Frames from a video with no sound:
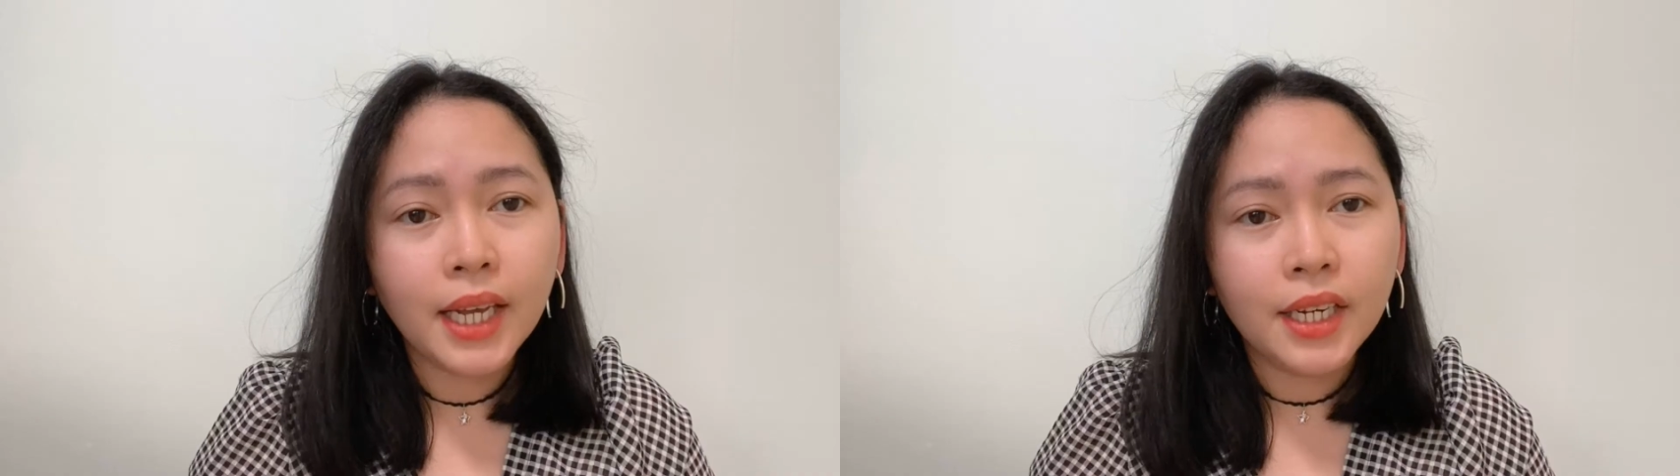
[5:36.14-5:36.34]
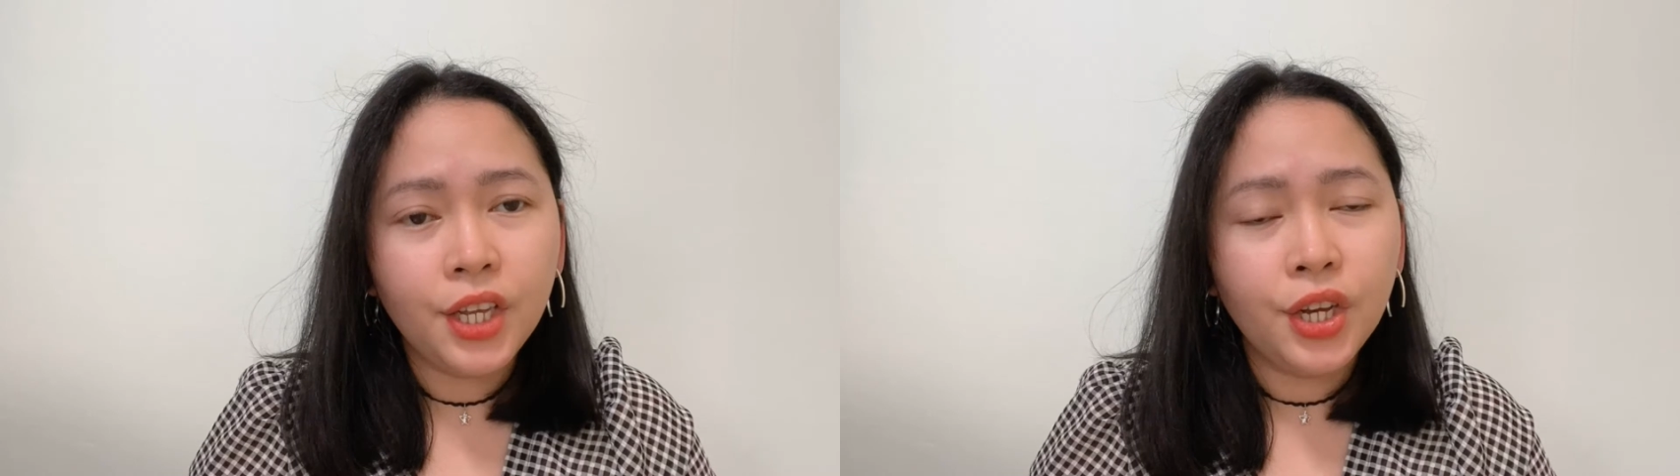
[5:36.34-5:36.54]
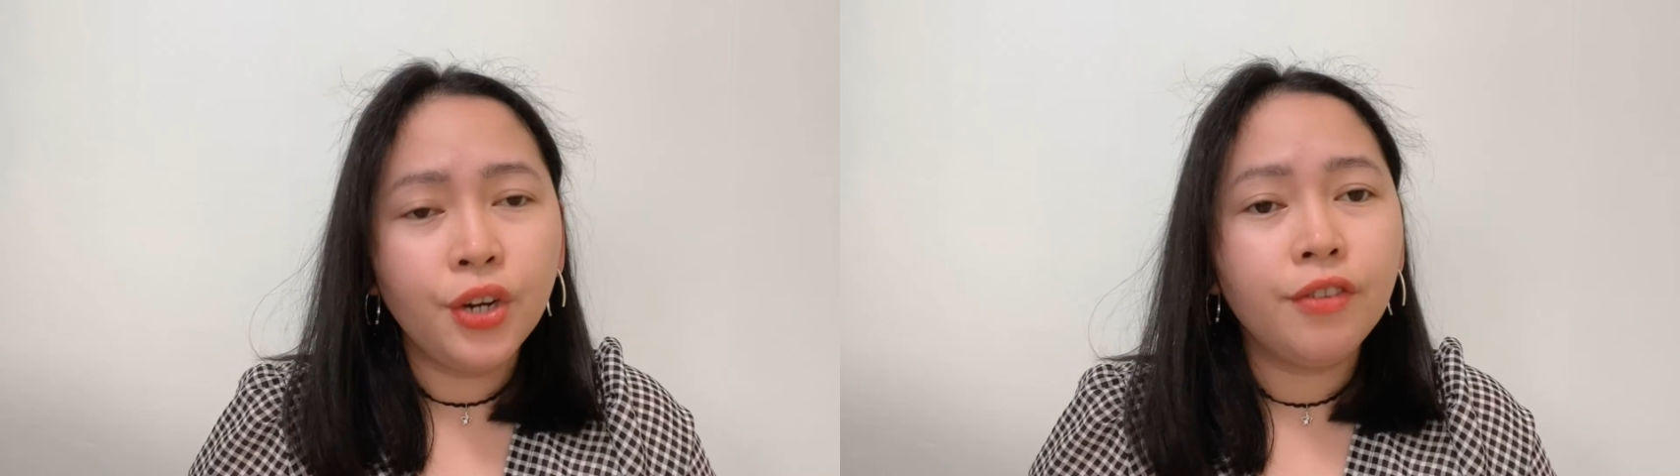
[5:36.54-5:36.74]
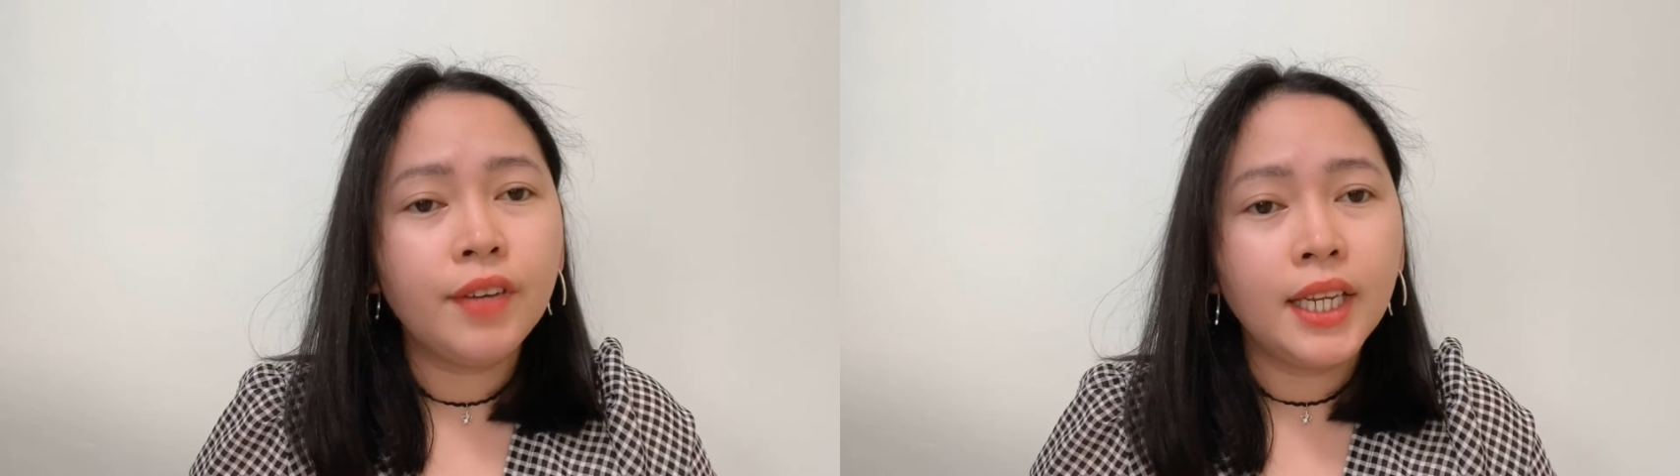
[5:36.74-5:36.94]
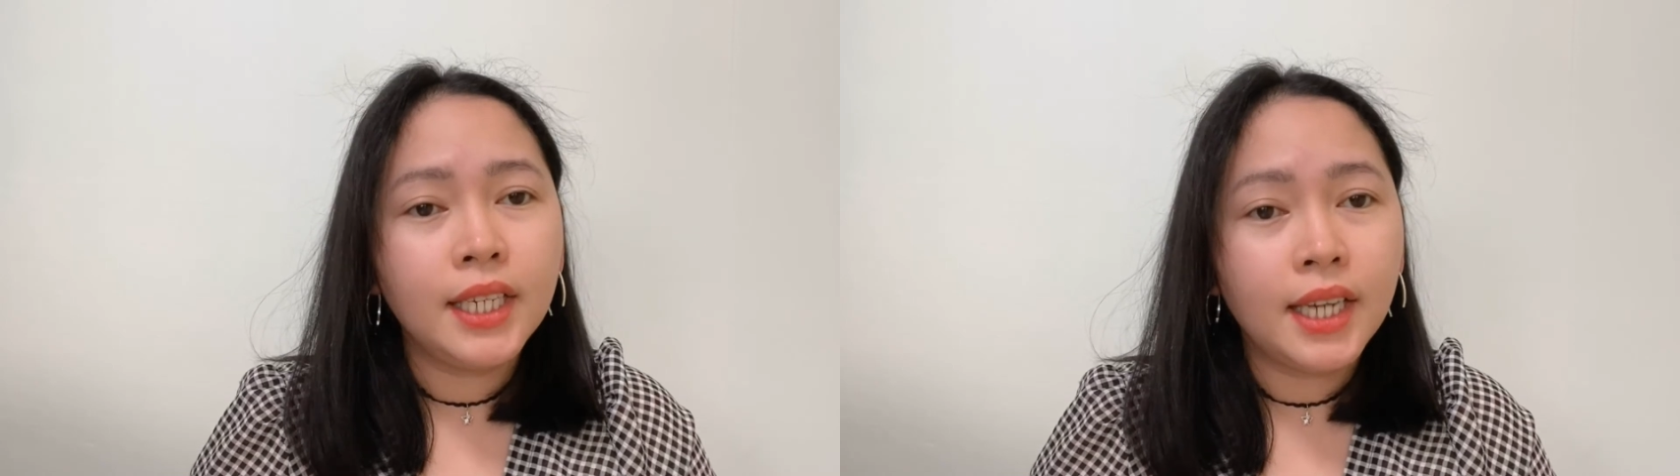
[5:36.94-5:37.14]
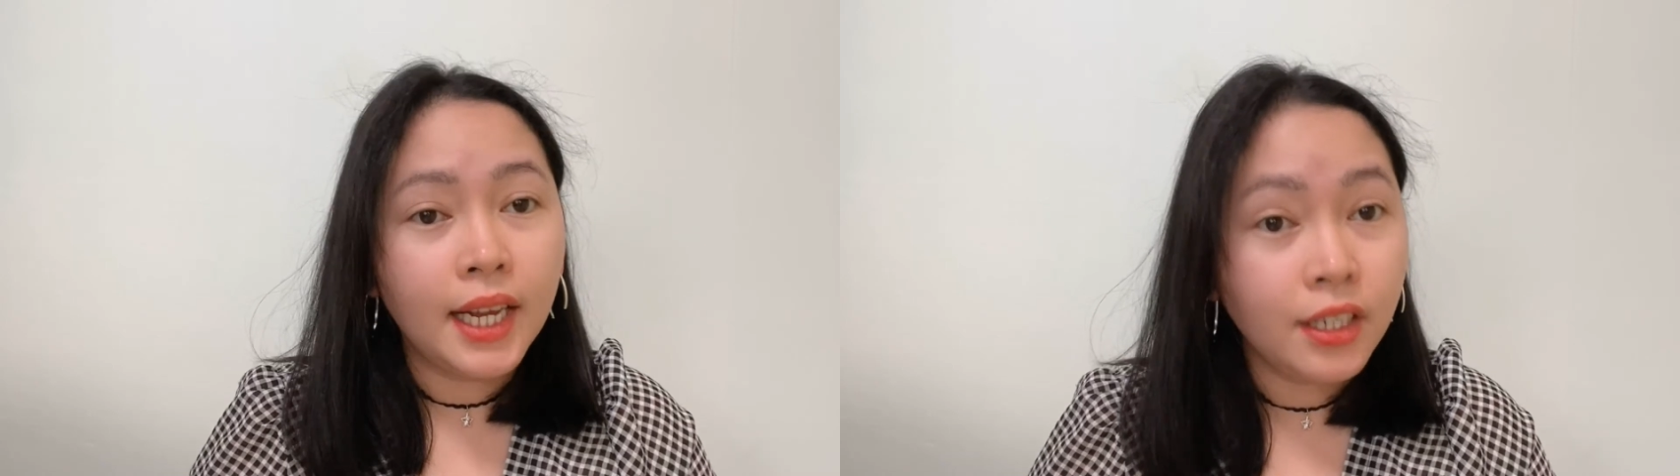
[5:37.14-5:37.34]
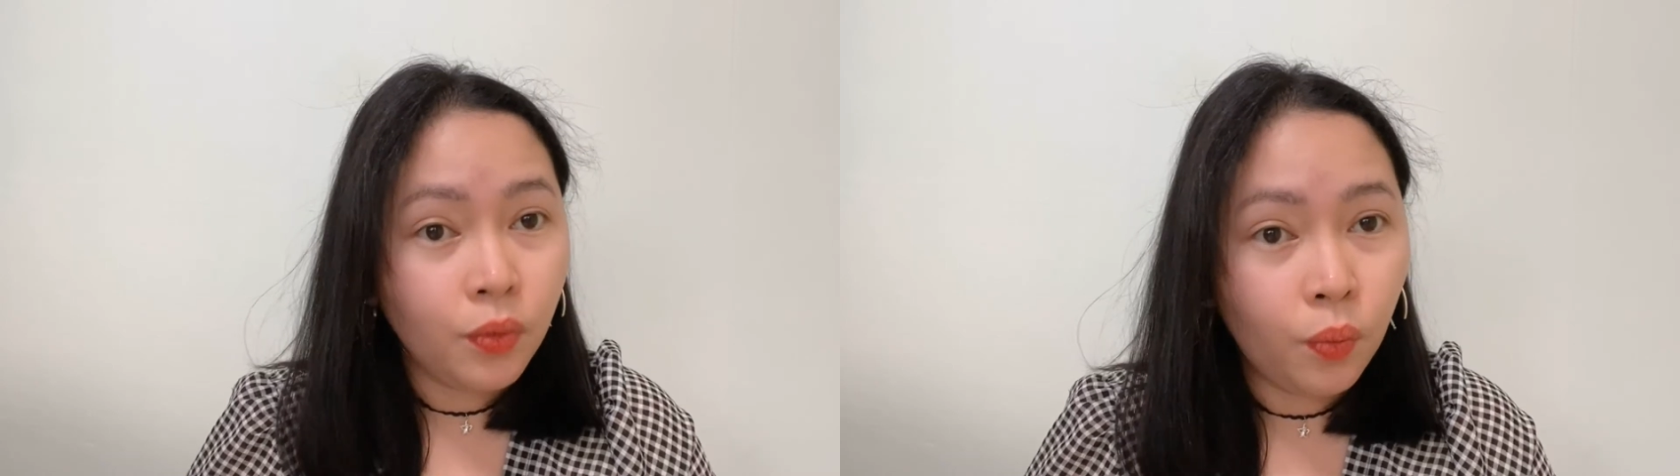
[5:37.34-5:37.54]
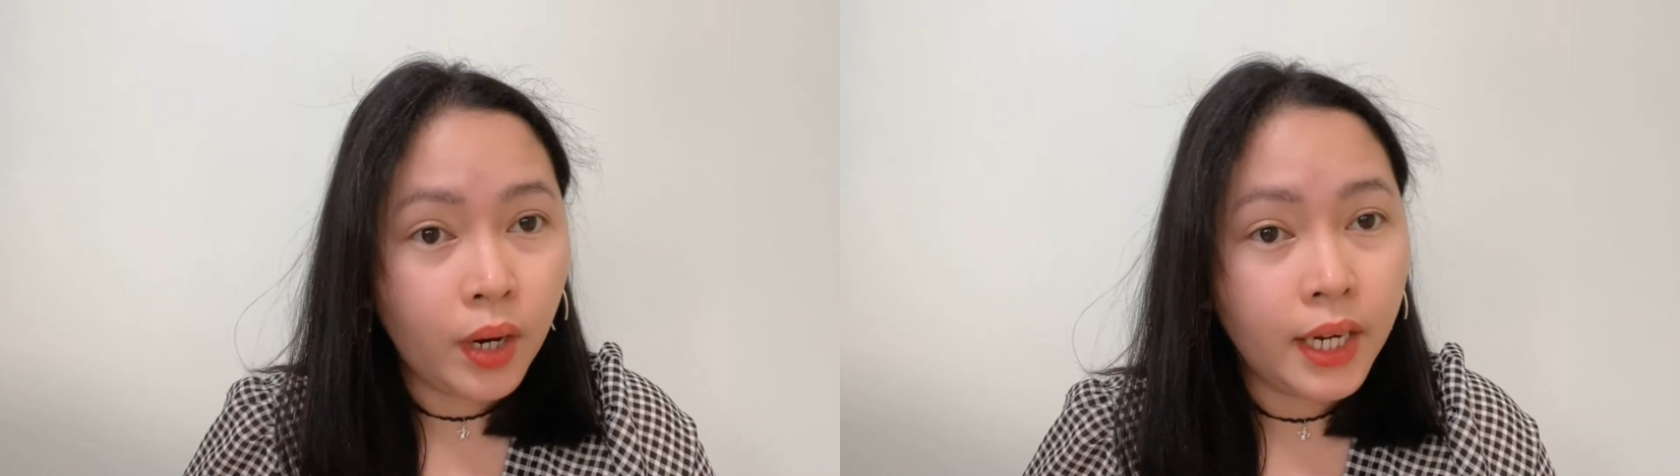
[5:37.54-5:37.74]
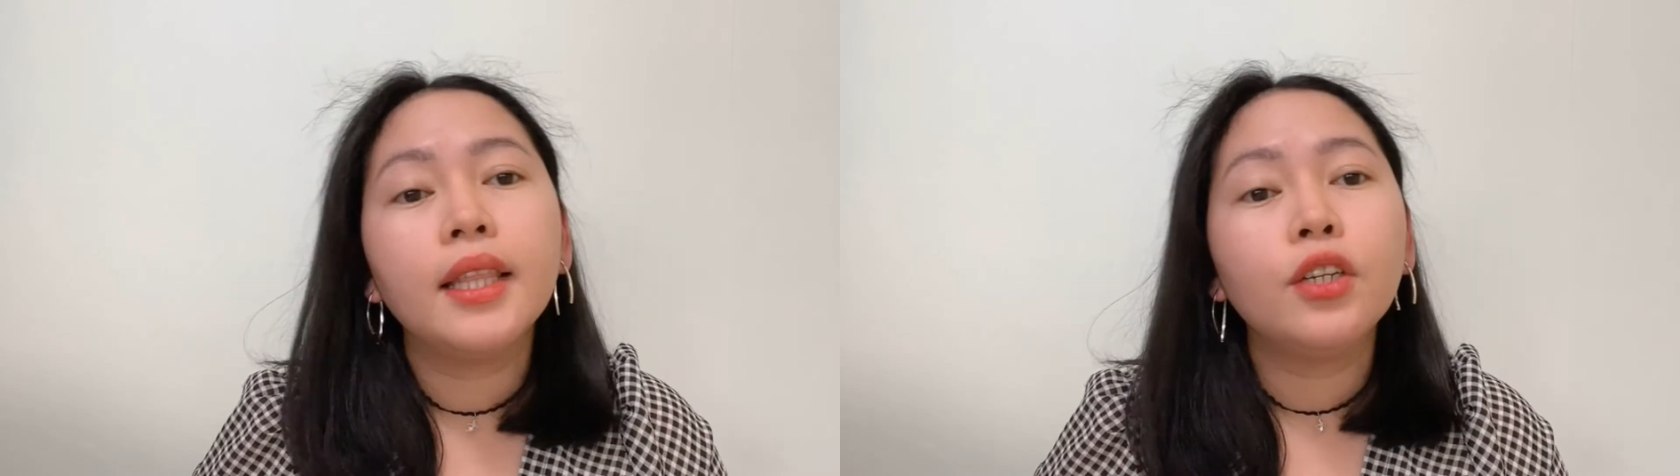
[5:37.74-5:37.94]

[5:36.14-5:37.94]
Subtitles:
in the year of 1991,